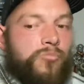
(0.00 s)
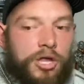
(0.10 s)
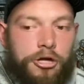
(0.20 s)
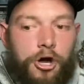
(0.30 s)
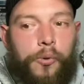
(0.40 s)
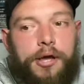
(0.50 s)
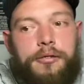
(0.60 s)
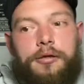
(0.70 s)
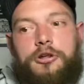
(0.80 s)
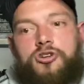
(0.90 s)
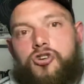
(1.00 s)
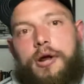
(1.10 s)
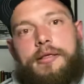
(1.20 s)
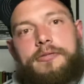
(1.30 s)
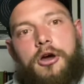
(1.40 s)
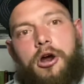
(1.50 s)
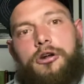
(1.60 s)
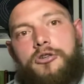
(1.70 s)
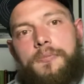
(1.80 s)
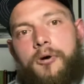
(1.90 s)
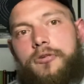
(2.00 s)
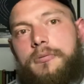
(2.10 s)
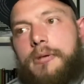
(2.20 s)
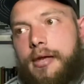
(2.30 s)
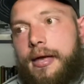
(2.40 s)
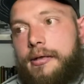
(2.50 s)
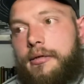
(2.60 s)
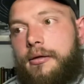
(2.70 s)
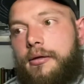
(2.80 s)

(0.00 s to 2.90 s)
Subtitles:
go in, train as hard as you possibly can,